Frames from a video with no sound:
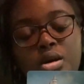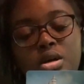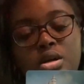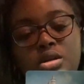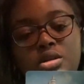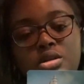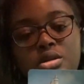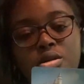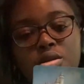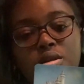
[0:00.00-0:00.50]

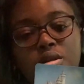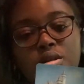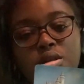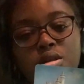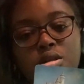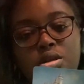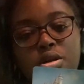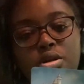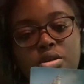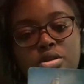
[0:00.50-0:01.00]
So this
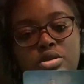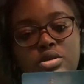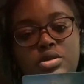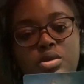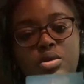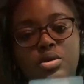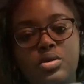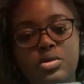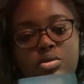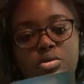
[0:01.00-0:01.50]
is her
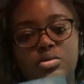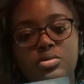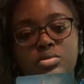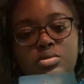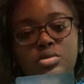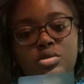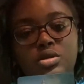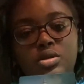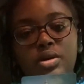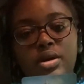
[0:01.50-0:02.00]
soul.
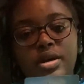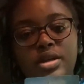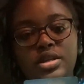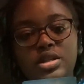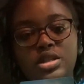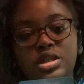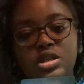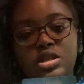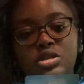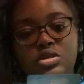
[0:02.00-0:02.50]
So as
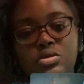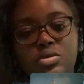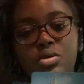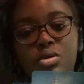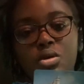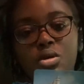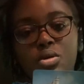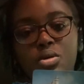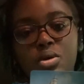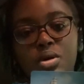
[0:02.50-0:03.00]
she's
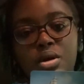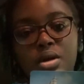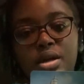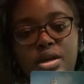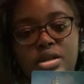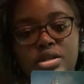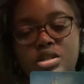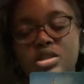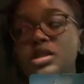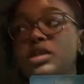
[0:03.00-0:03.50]
growing,
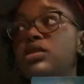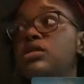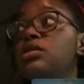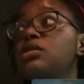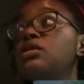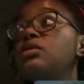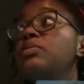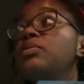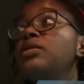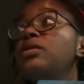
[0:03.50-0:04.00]
as she's
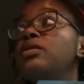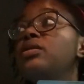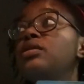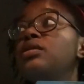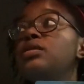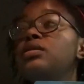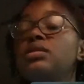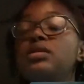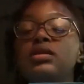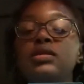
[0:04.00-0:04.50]

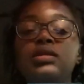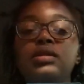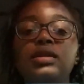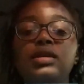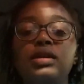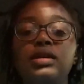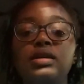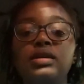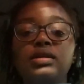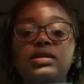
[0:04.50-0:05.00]
experiencing
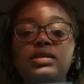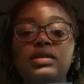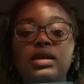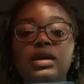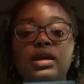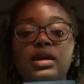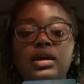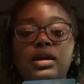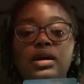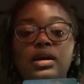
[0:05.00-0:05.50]
things,
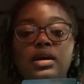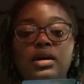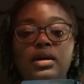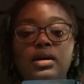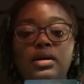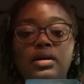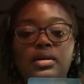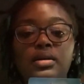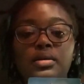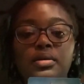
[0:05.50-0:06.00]

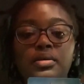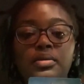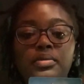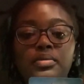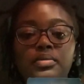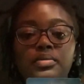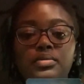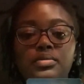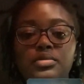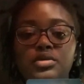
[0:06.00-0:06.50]

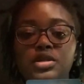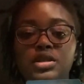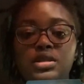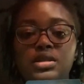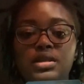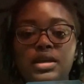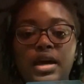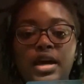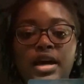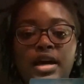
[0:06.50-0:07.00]

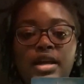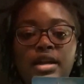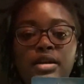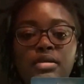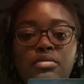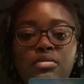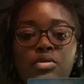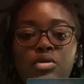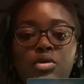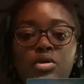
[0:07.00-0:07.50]
she's
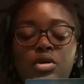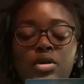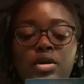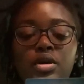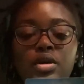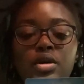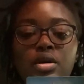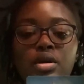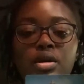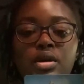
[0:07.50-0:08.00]
adding more
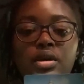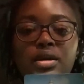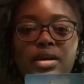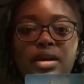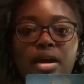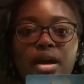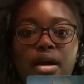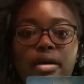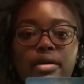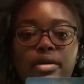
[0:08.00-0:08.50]

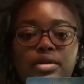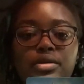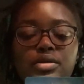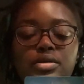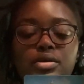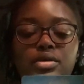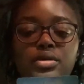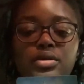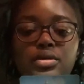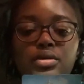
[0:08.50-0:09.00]

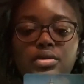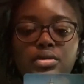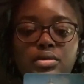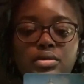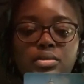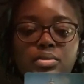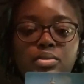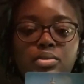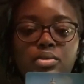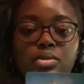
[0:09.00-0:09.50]
character,
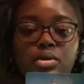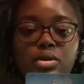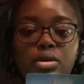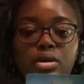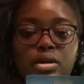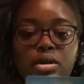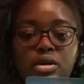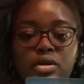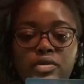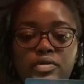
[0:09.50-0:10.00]
more
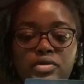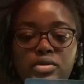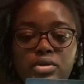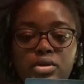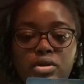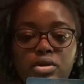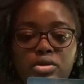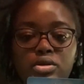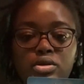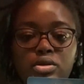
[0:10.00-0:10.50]
love to
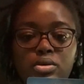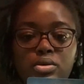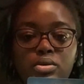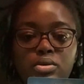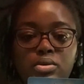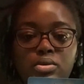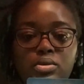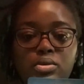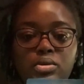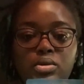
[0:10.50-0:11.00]
her
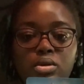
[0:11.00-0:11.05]
soul.